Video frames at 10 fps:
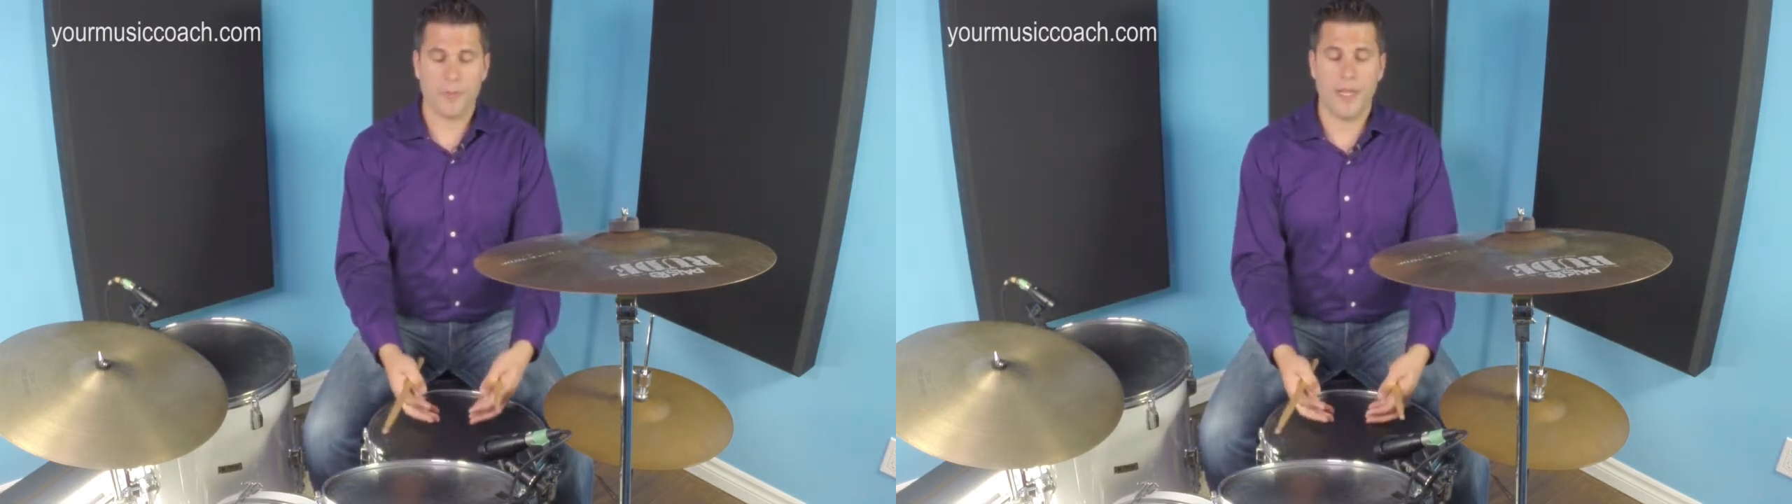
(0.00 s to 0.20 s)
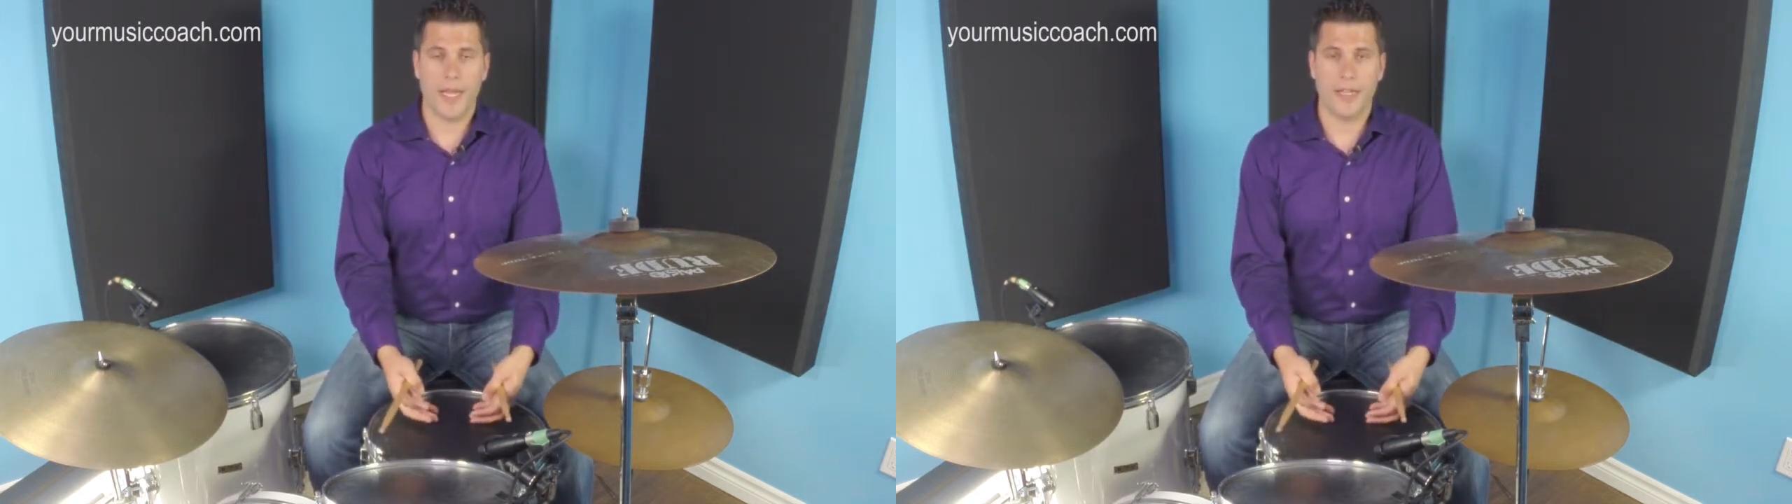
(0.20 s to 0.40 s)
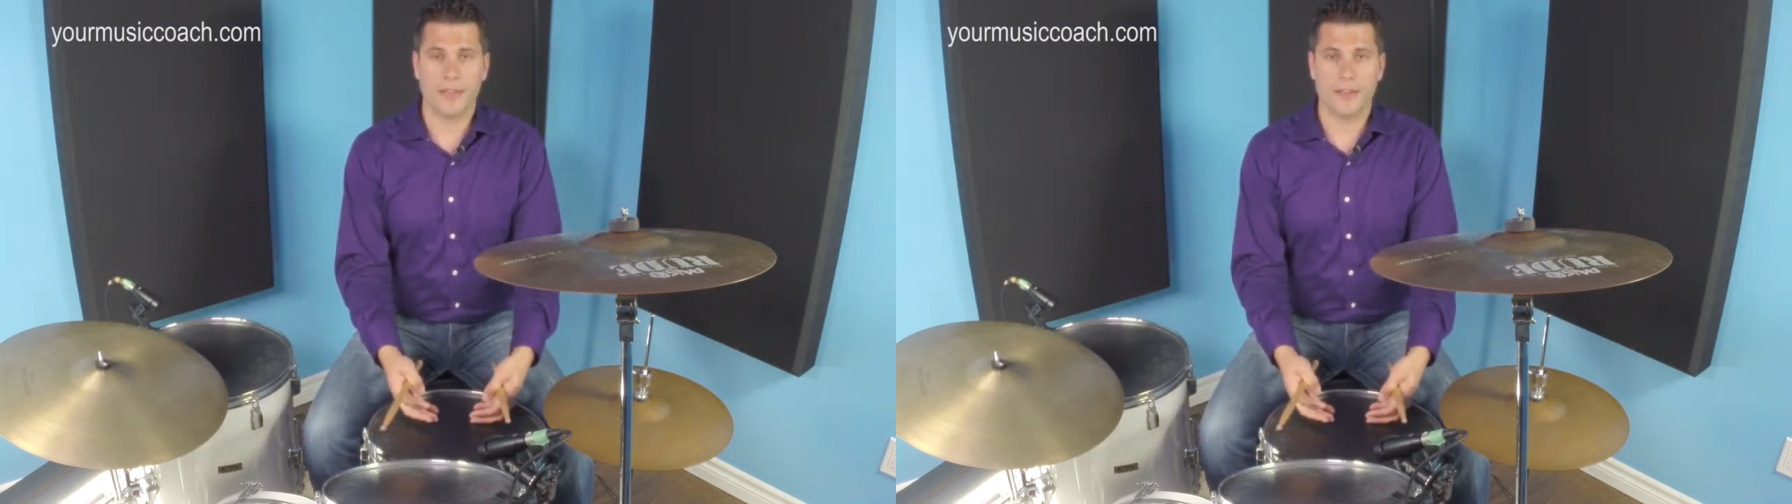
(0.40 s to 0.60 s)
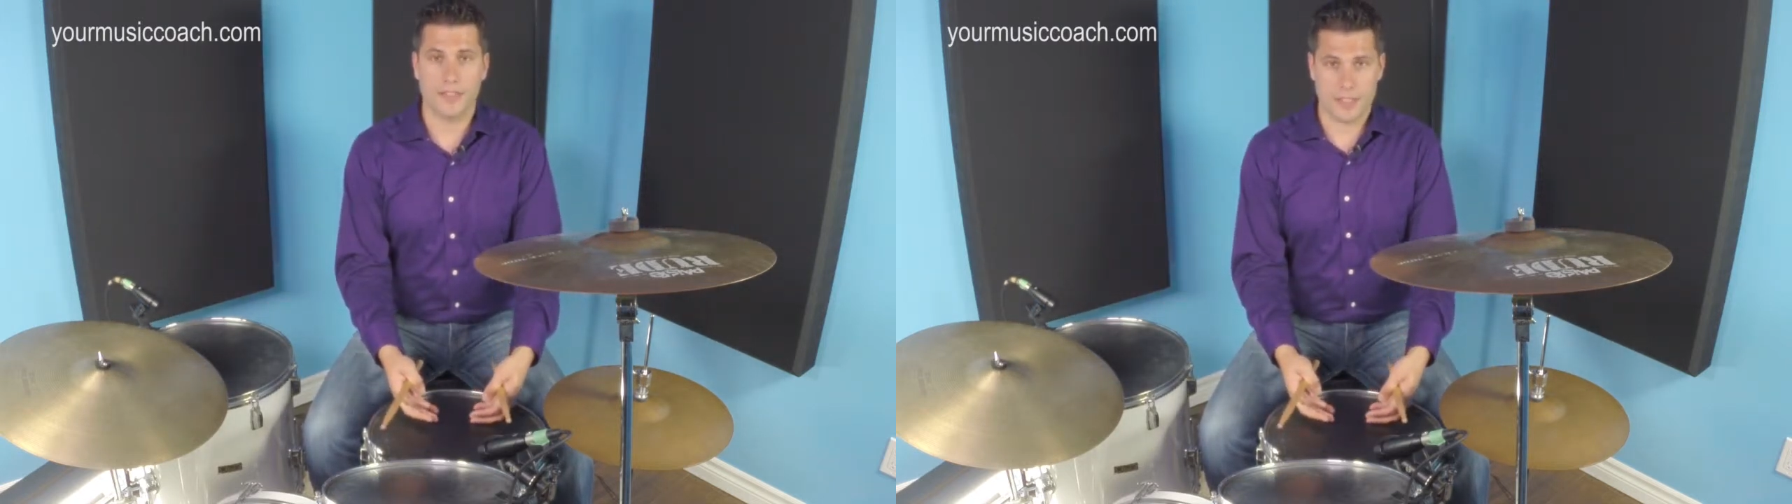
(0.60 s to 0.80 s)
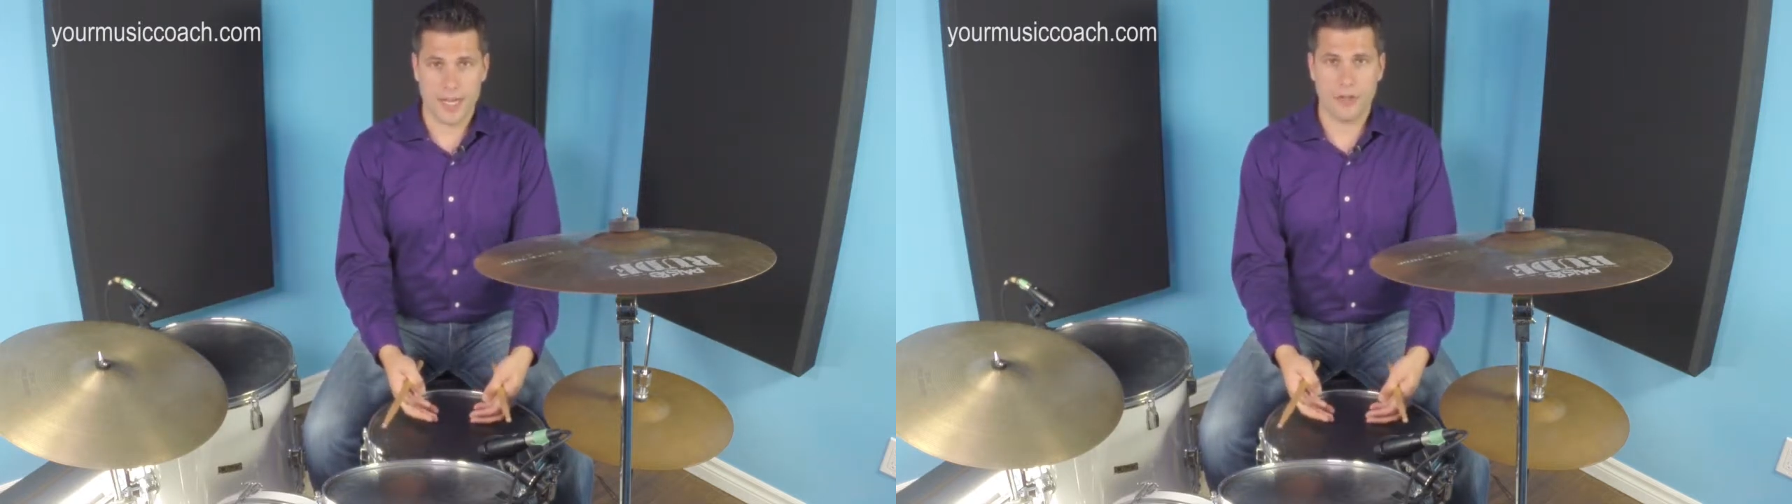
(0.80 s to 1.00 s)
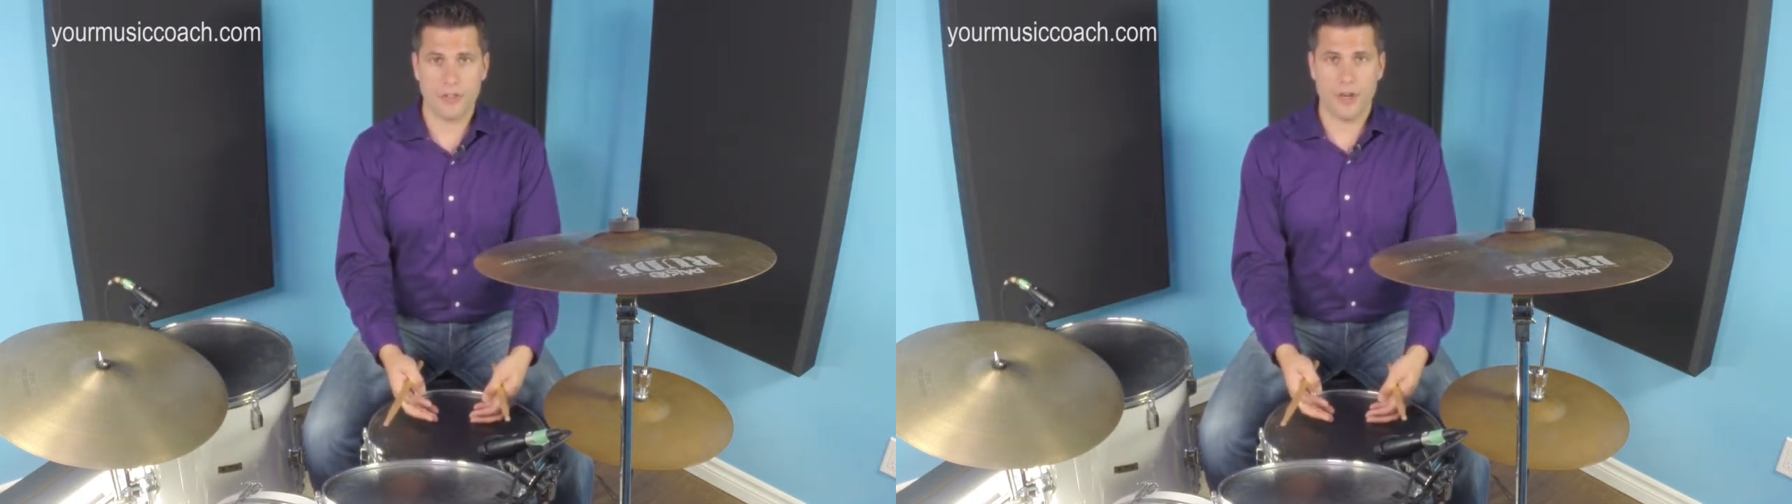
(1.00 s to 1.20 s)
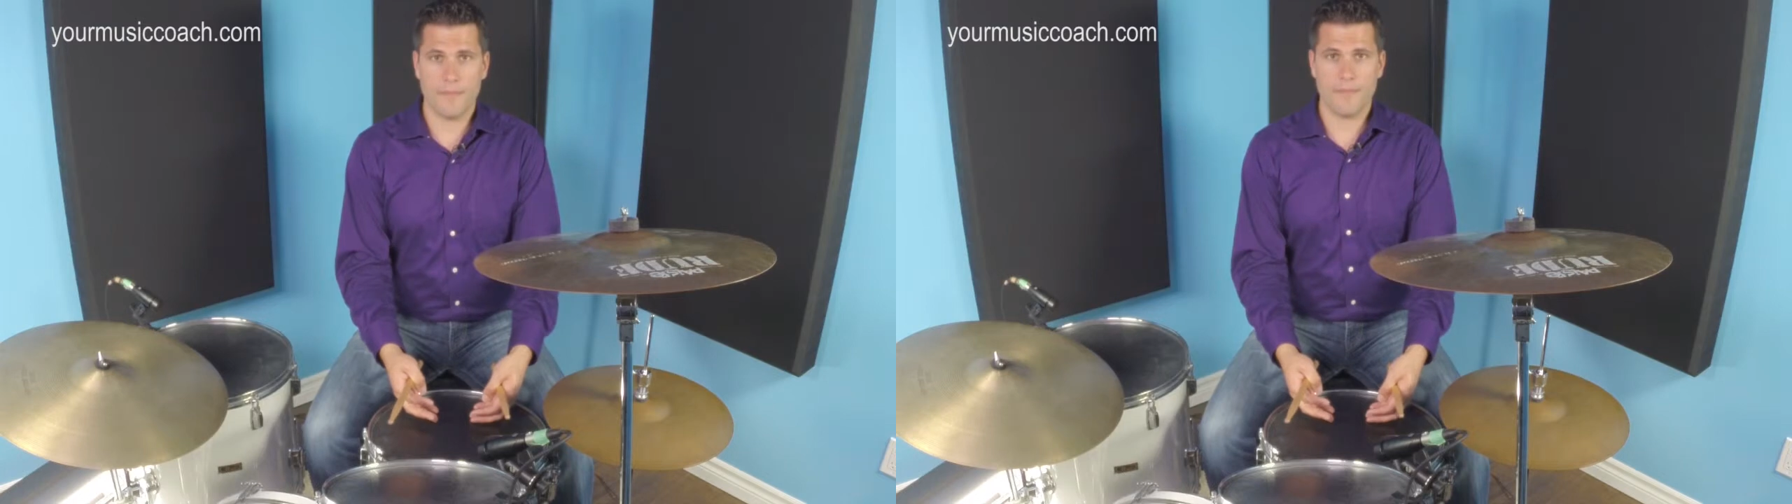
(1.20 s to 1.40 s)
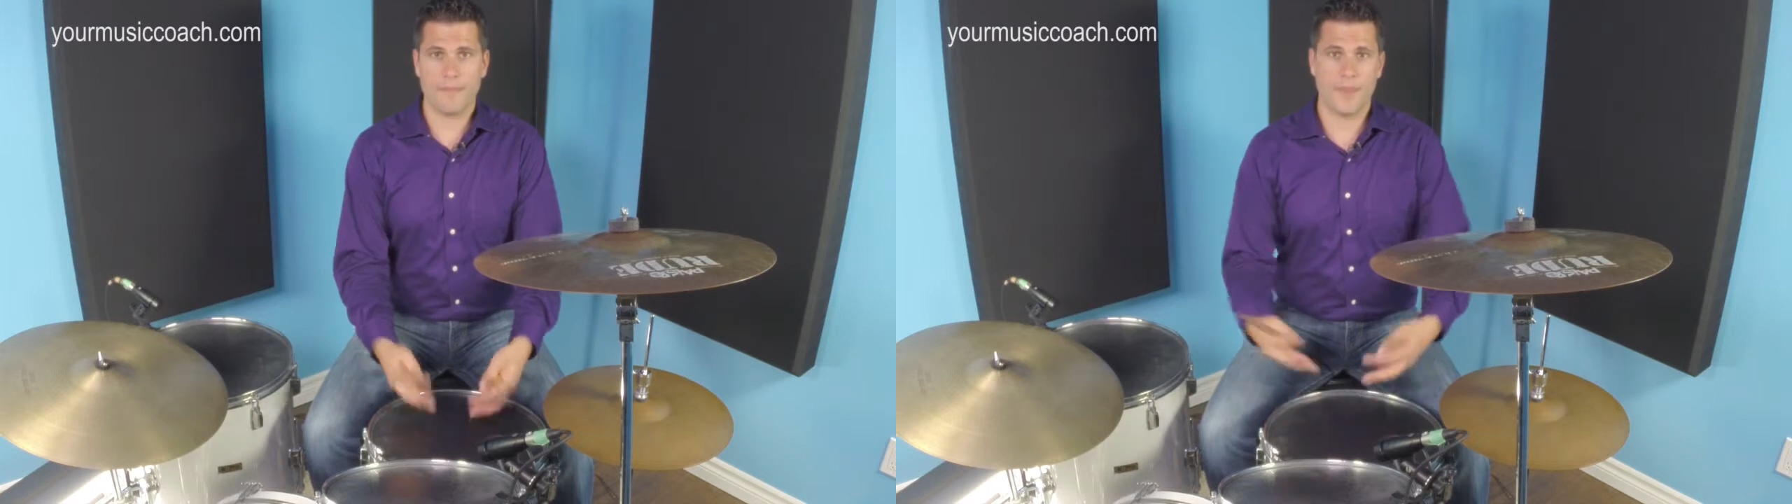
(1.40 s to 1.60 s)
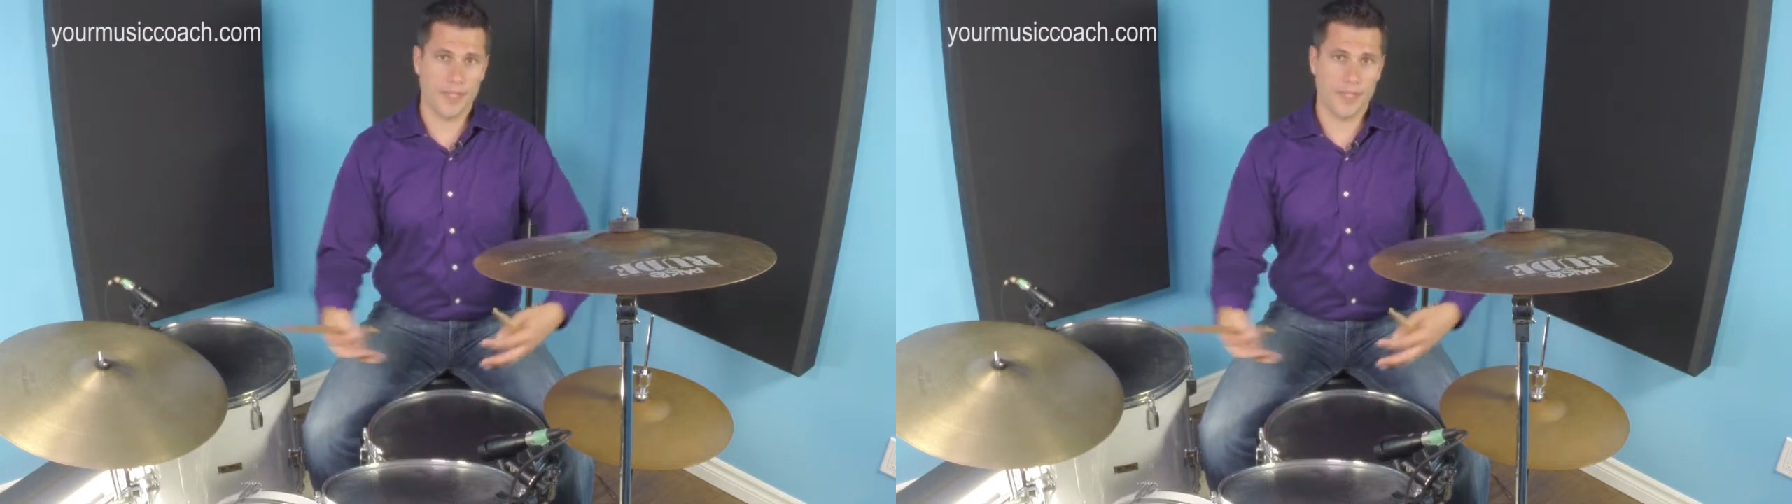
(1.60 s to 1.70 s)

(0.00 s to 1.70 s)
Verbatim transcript: playing the snare drum,